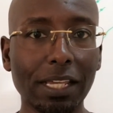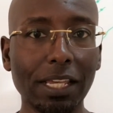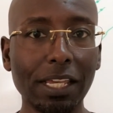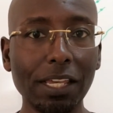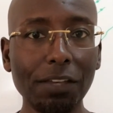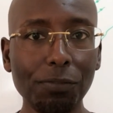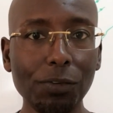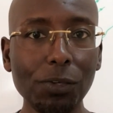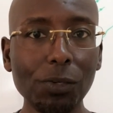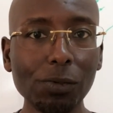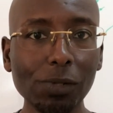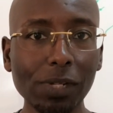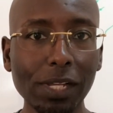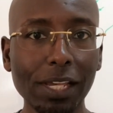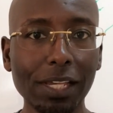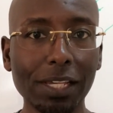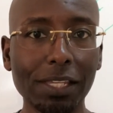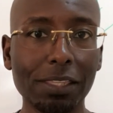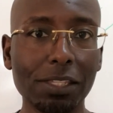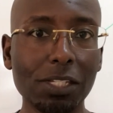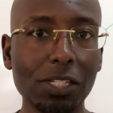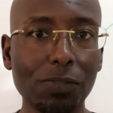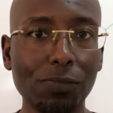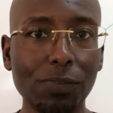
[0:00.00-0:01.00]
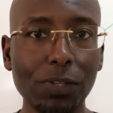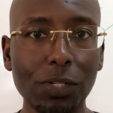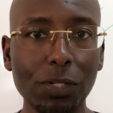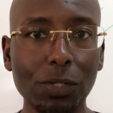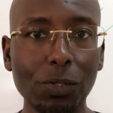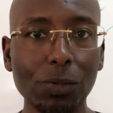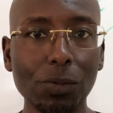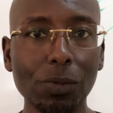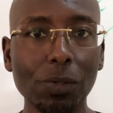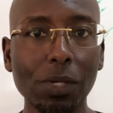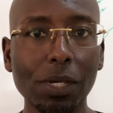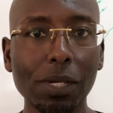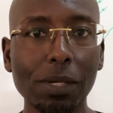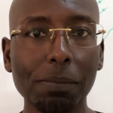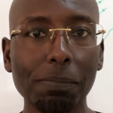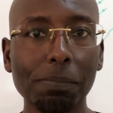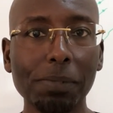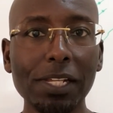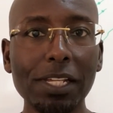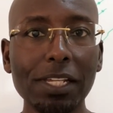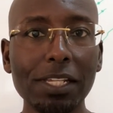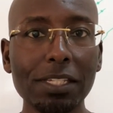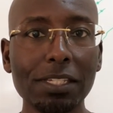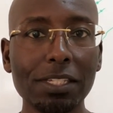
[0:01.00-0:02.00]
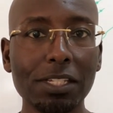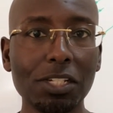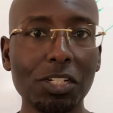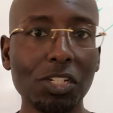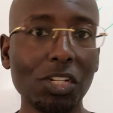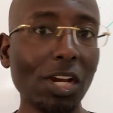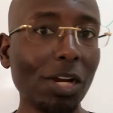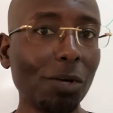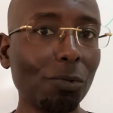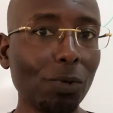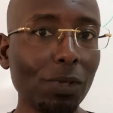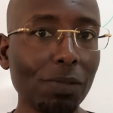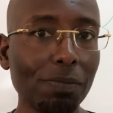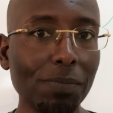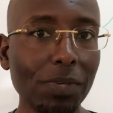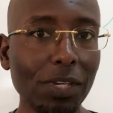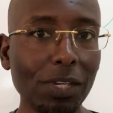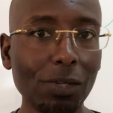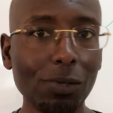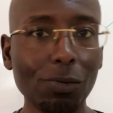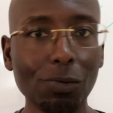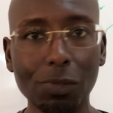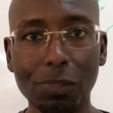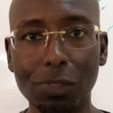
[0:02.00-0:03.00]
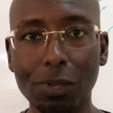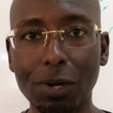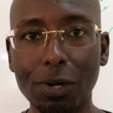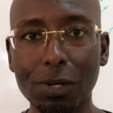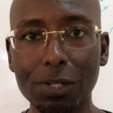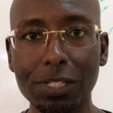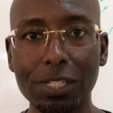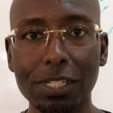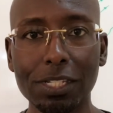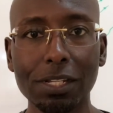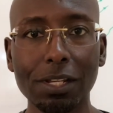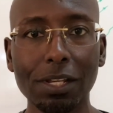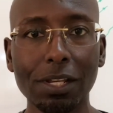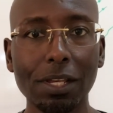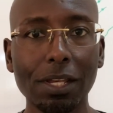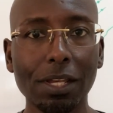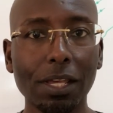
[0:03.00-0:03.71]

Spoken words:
If you like this video, please share with me your thoughts